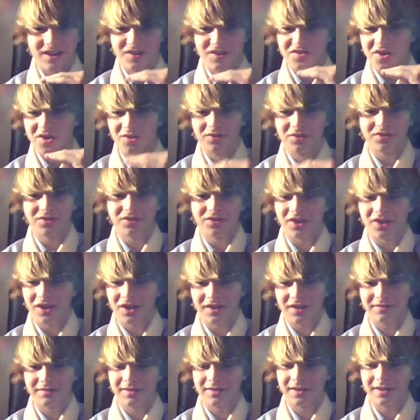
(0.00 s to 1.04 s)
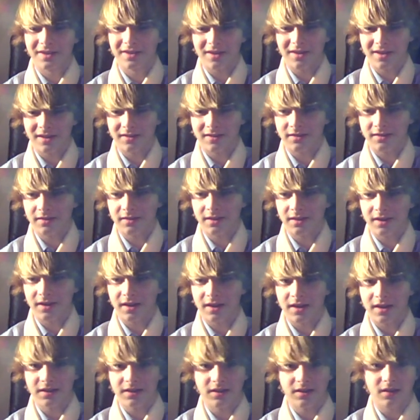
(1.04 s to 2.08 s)
nosedived it and yeah,
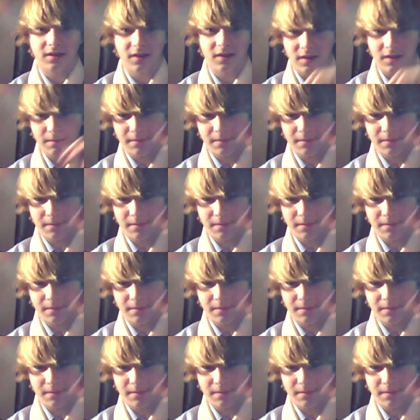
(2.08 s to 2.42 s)
I did like a